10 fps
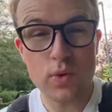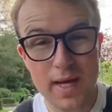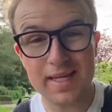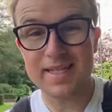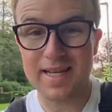
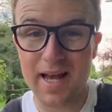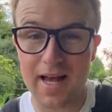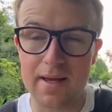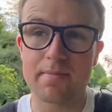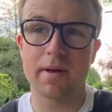days
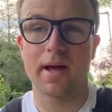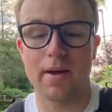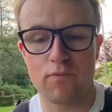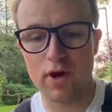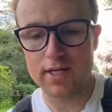time
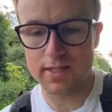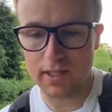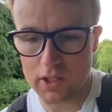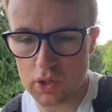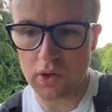I'm racing
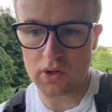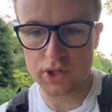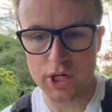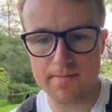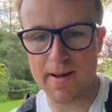the
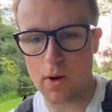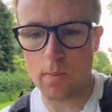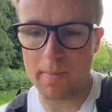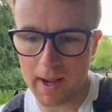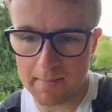Yorkshire
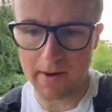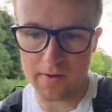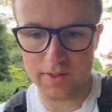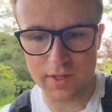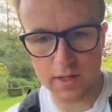Mountain Bike
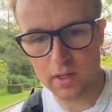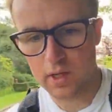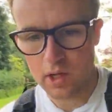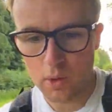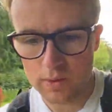Marathon,
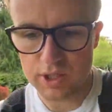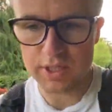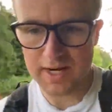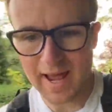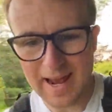which is
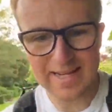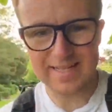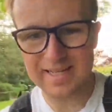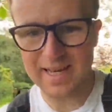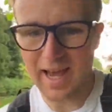an
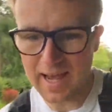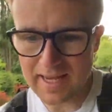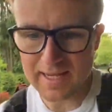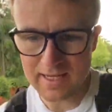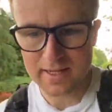
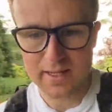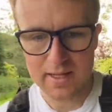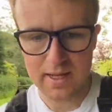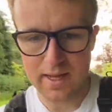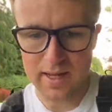80k
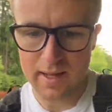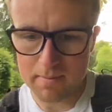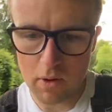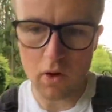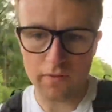
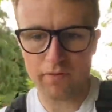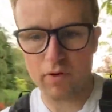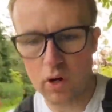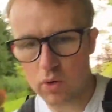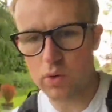
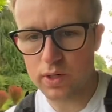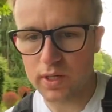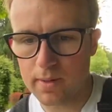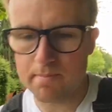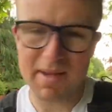off-road
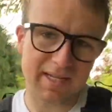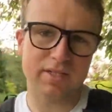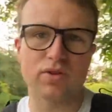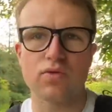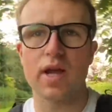
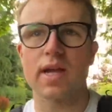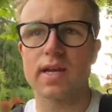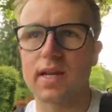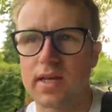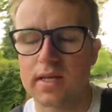mixed
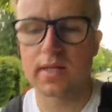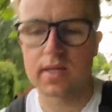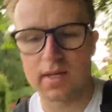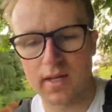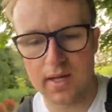
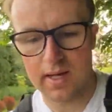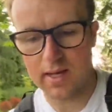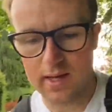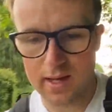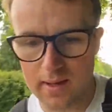terrain
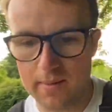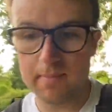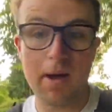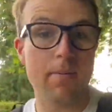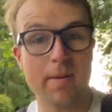
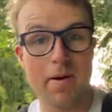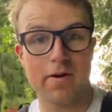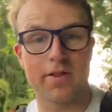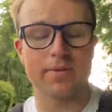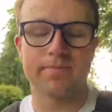mountain bike
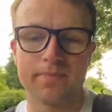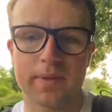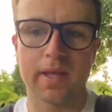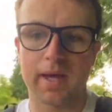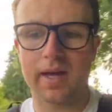marathon,
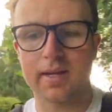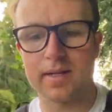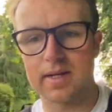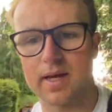and